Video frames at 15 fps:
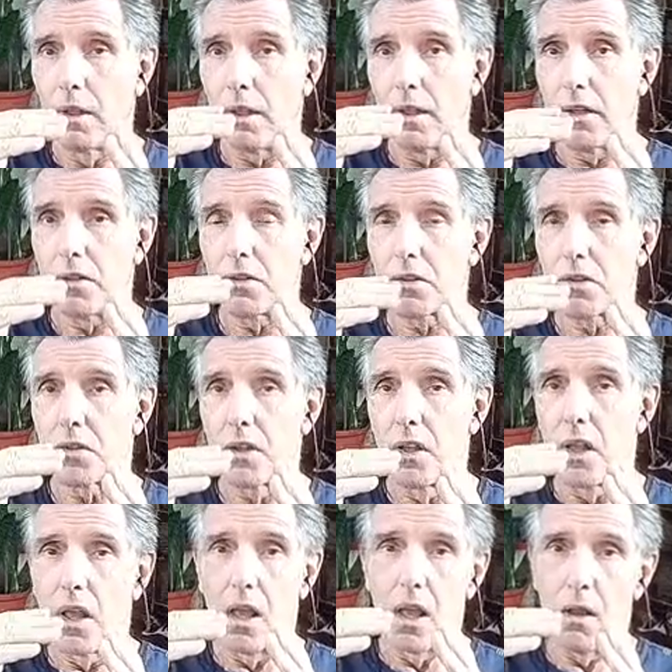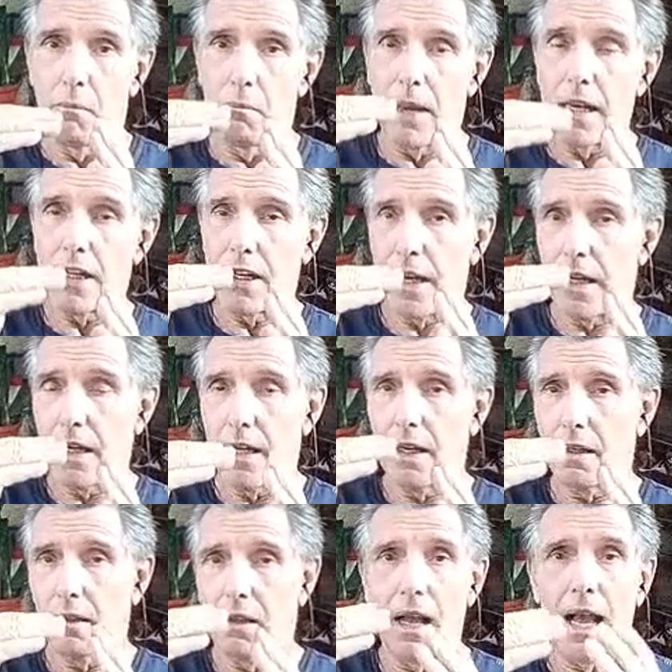Is
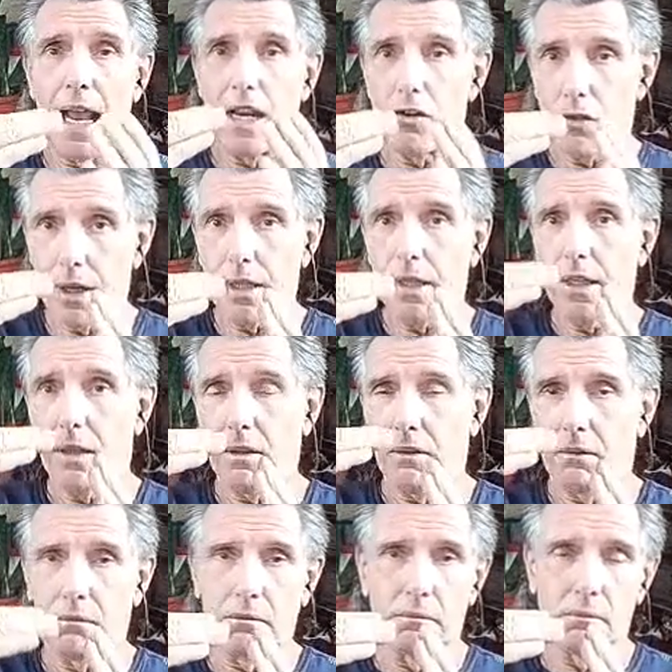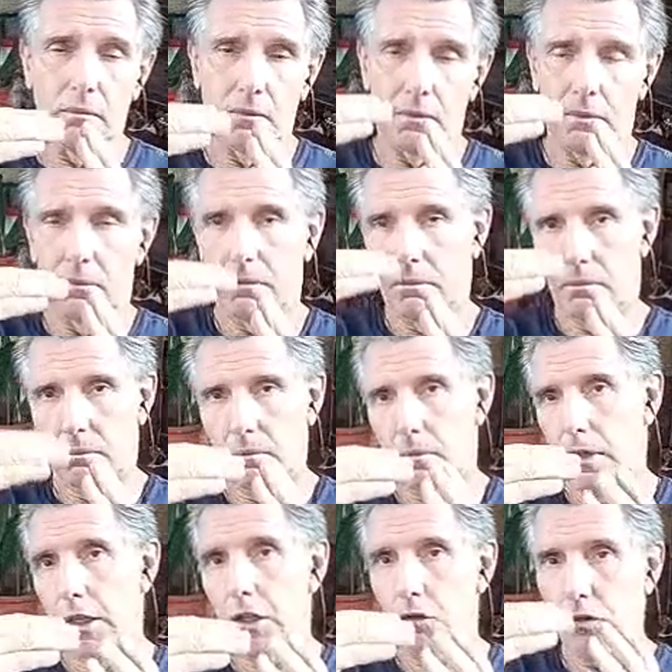maintaining, hydrating,
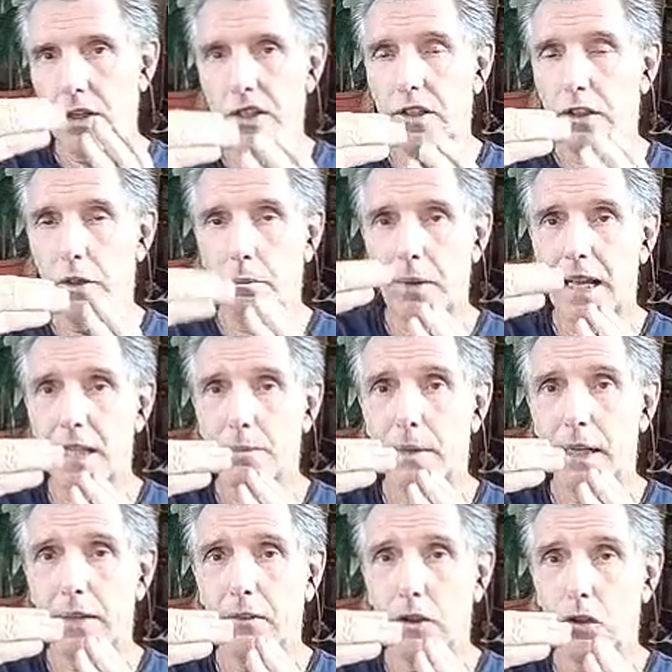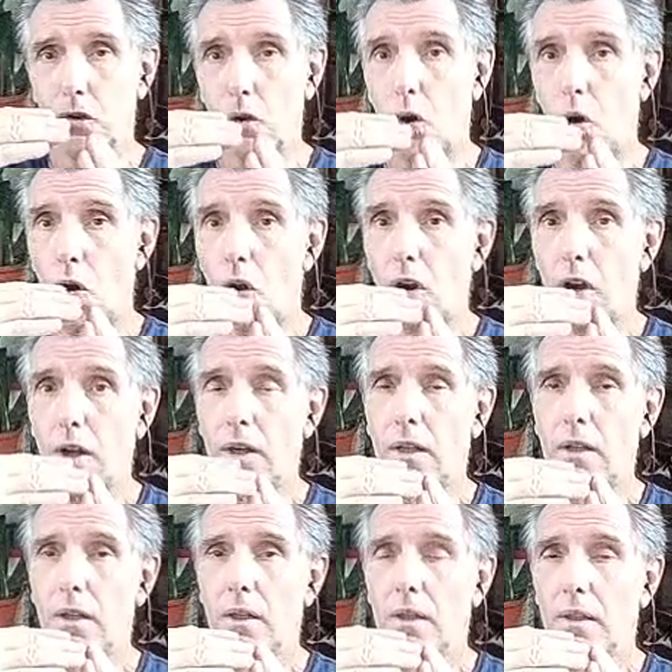increasing the plasma levels, or
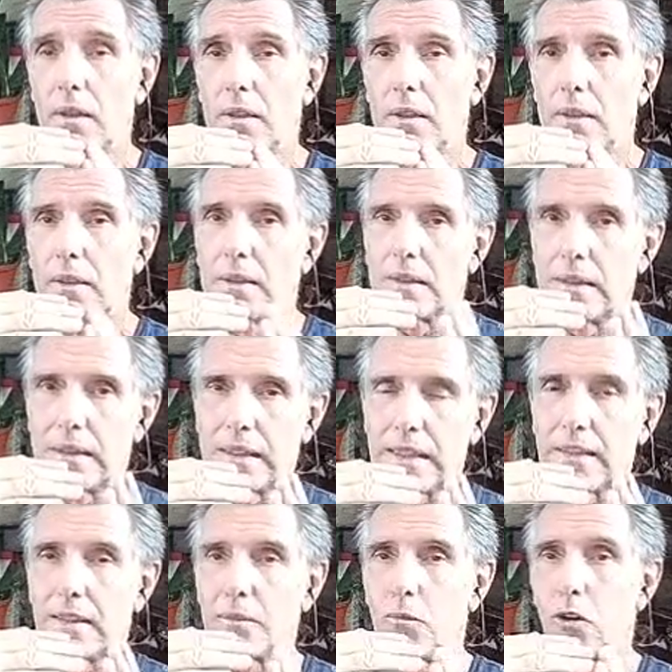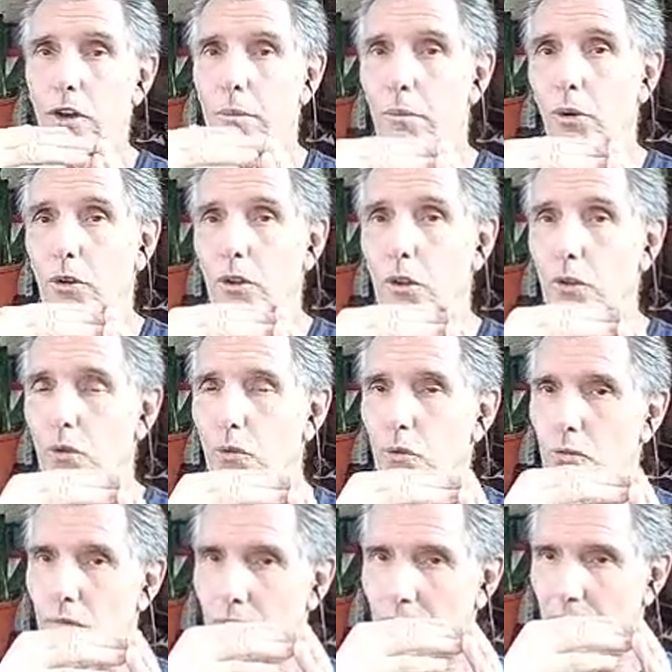is it more important
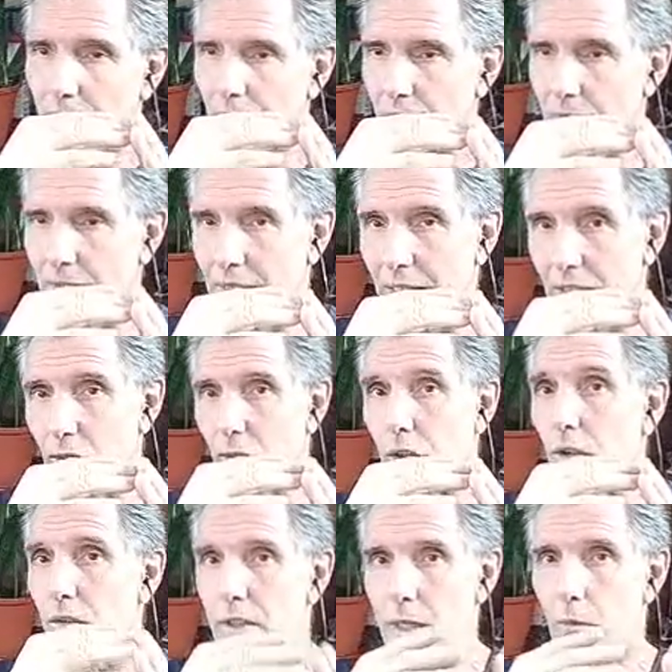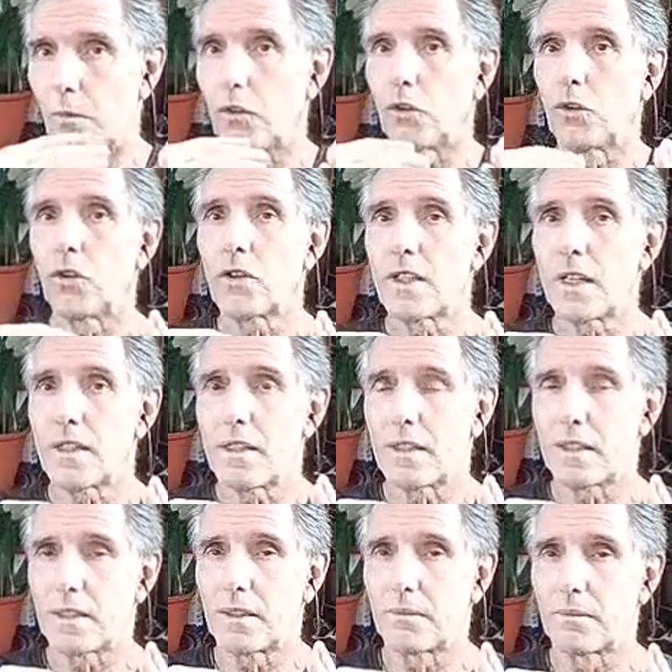to get rid of some of the
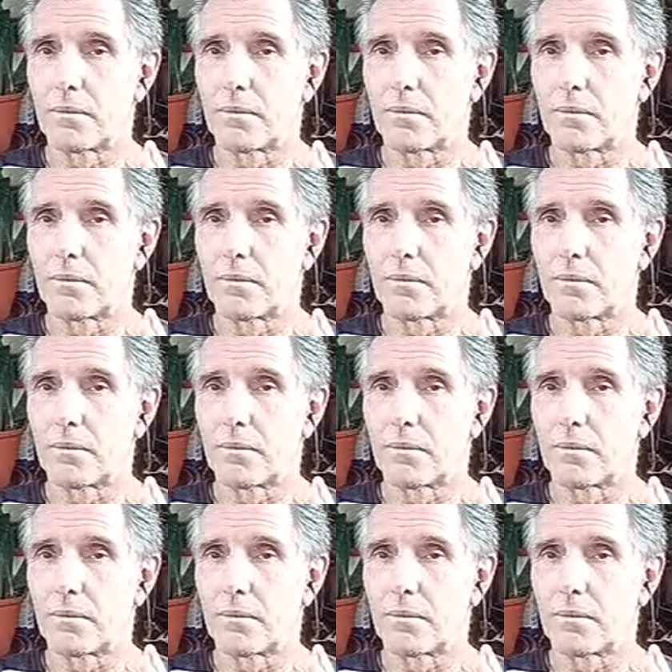toxicity?